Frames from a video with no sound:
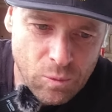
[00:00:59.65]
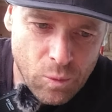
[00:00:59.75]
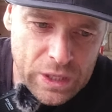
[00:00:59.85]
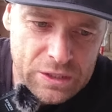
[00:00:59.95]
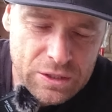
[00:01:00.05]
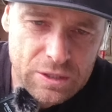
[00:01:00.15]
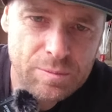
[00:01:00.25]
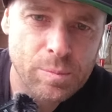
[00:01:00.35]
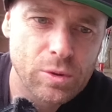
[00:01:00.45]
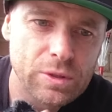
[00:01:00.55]
We
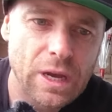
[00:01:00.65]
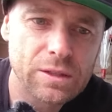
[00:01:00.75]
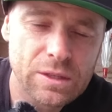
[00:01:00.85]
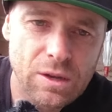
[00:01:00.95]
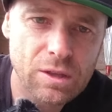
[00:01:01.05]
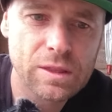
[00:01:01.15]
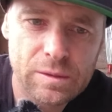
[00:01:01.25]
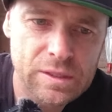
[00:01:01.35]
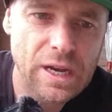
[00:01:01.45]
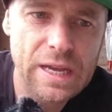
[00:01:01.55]
just pulled out and got the
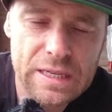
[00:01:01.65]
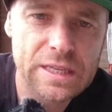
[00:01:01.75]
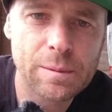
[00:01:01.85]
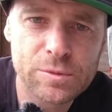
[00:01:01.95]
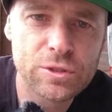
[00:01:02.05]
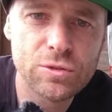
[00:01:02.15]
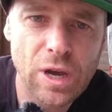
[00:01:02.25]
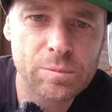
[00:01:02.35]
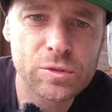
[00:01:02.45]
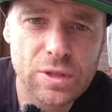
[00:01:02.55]
tires up to
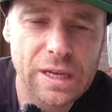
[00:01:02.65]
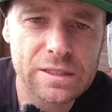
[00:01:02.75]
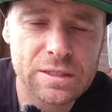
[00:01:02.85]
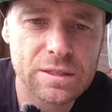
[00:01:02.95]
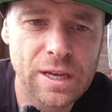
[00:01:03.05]
that